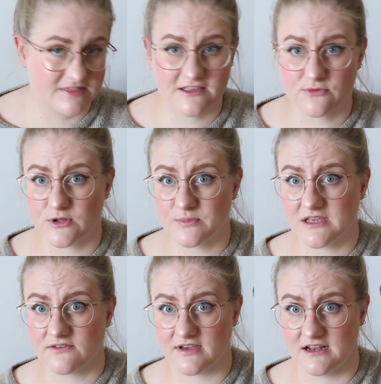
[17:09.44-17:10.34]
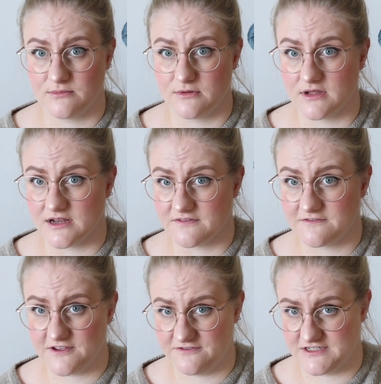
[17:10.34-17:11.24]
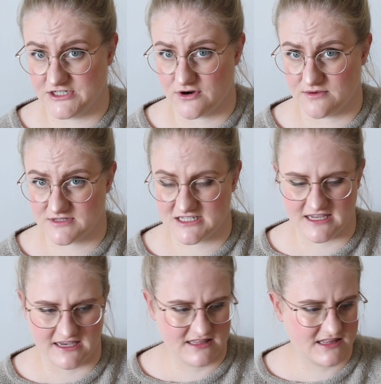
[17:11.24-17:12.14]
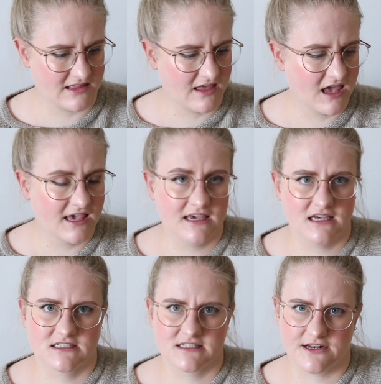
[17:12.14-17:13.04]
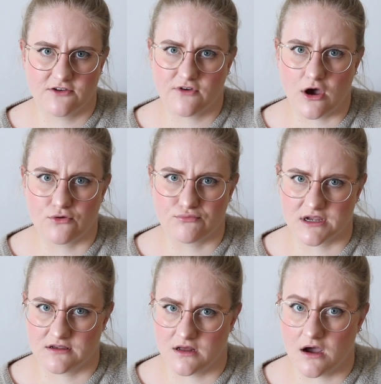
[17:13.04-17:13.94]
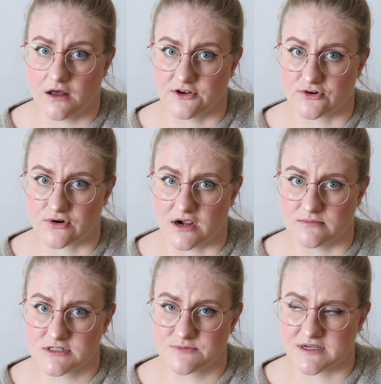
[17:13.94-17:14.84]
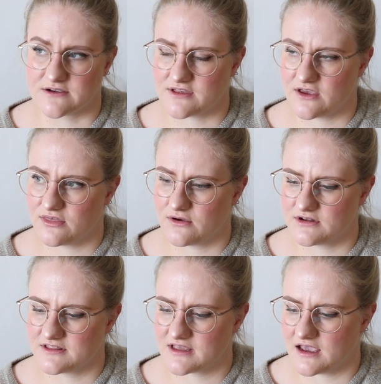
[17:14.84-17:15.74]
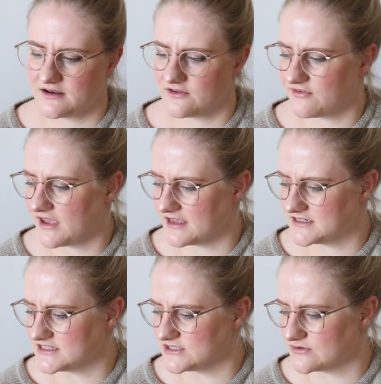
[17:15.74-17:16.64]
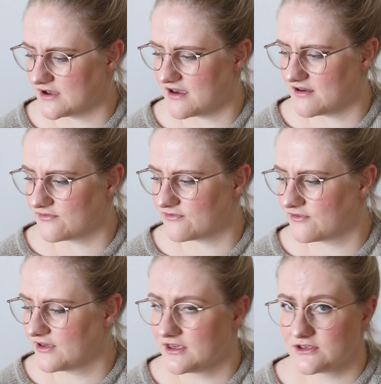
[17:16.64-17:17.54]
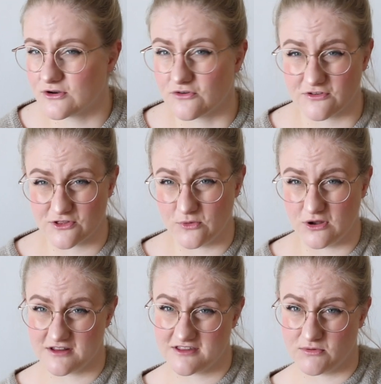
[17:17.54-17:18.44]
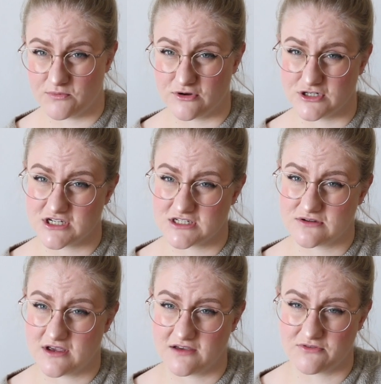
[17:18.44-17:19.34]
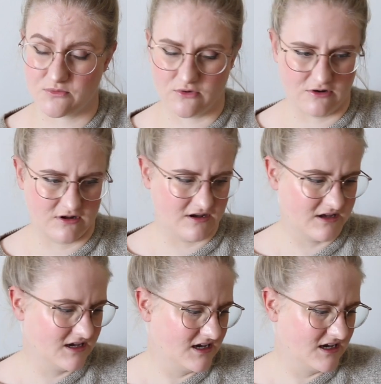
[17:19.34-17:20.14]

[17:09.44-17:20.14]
these will be available in 50 gram skeins instead of our regular 100 grams because I thought it's kind of handy to have, you know, for smaller summer projects to have smaller